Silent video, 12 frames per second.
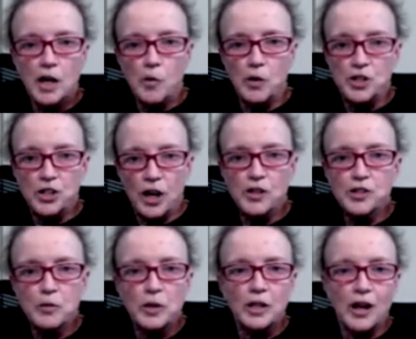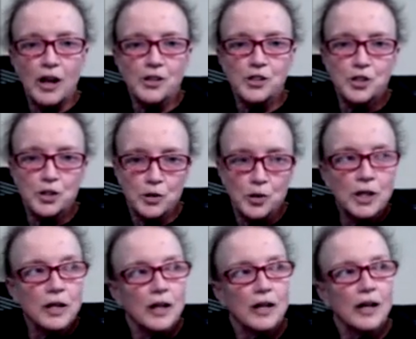which also belongs to
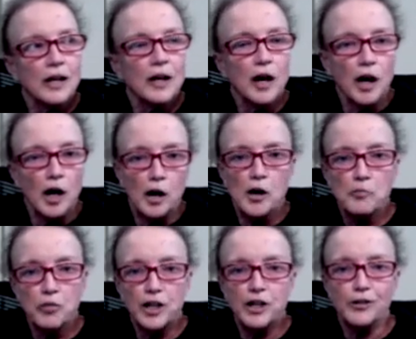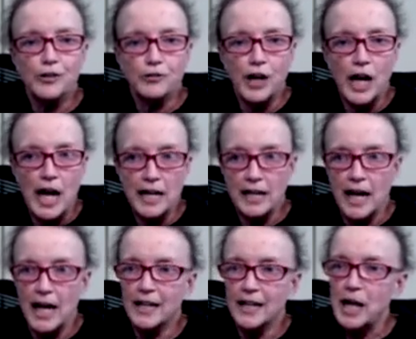a breeder friend, and I
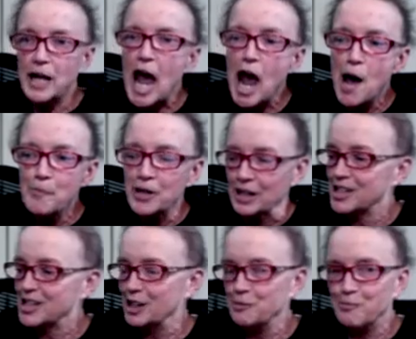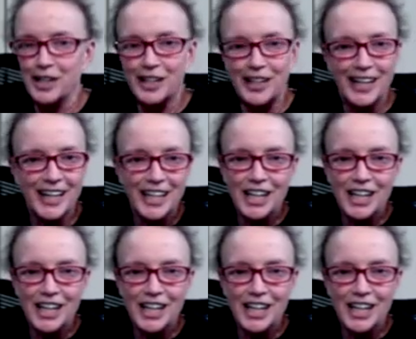had happened to have been